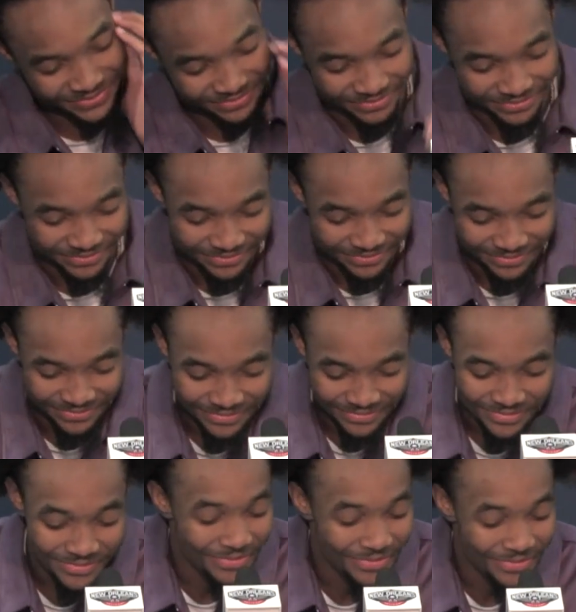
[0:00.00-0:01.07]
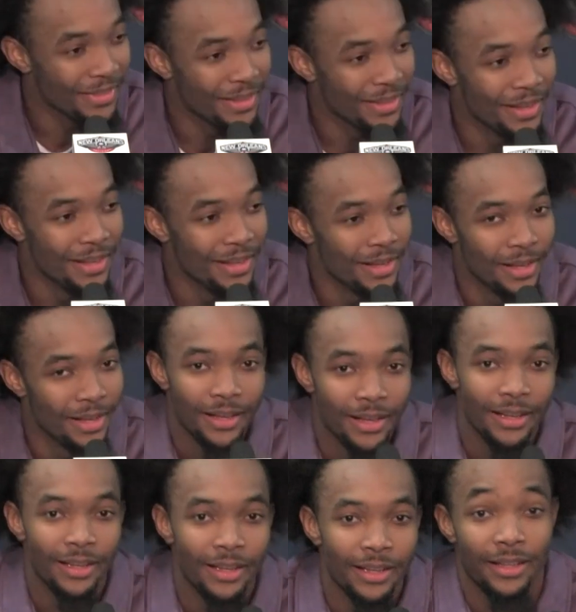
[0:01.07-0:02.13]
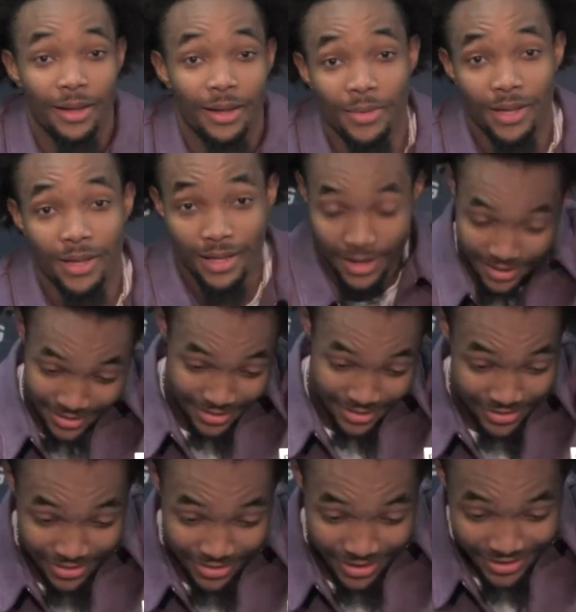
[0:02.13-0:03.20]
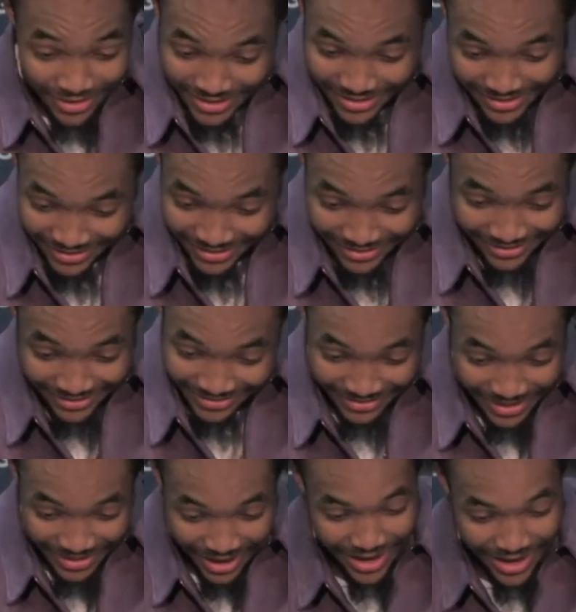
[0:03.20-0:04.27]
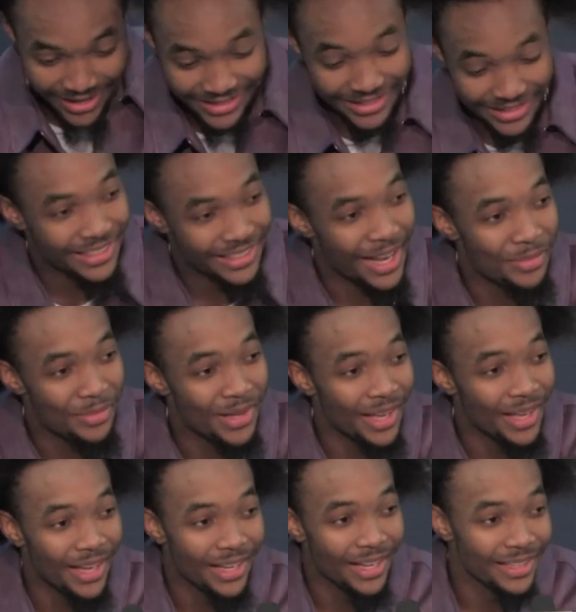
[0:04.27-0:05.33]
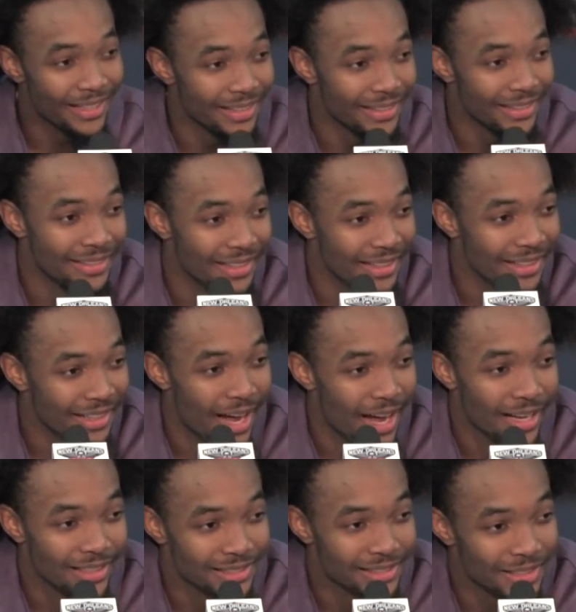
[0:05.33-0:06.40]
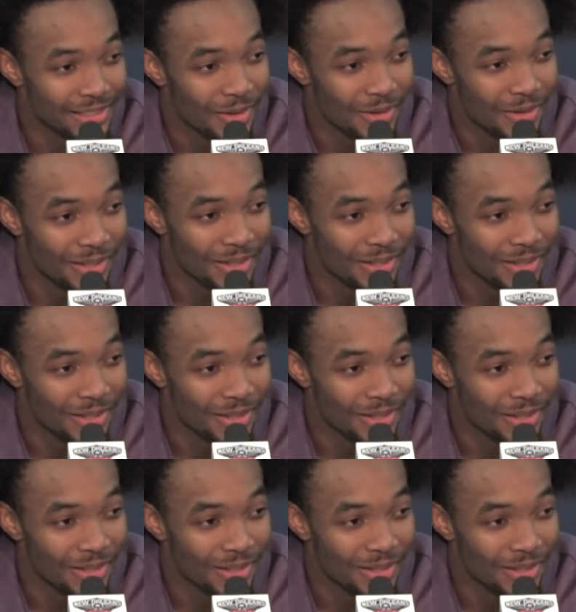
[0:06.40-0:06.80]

Is that going to be comfortable for you? I mean, yeah. You know, I used to have this little nappy head in college, so